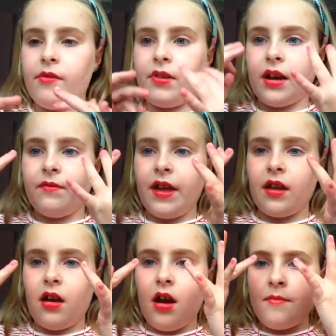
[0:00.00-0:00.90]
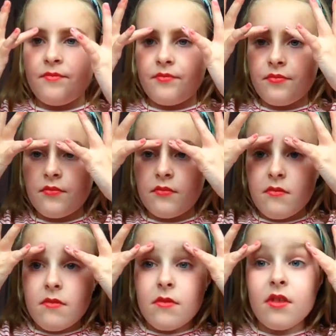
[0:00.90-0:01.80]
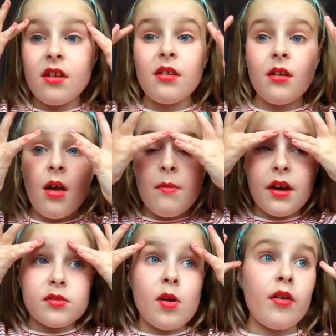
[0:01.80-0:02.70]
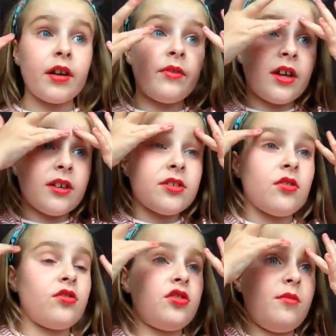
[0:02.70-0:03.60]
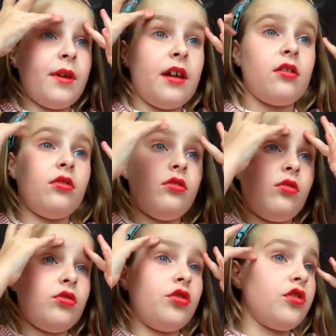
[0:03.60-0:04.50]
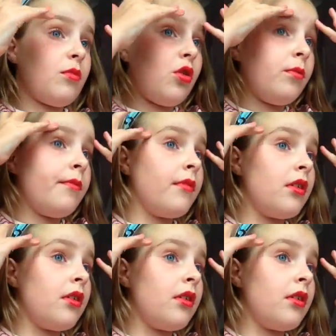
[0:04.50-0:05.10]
ring finger because my ring finger's not too big or not too small.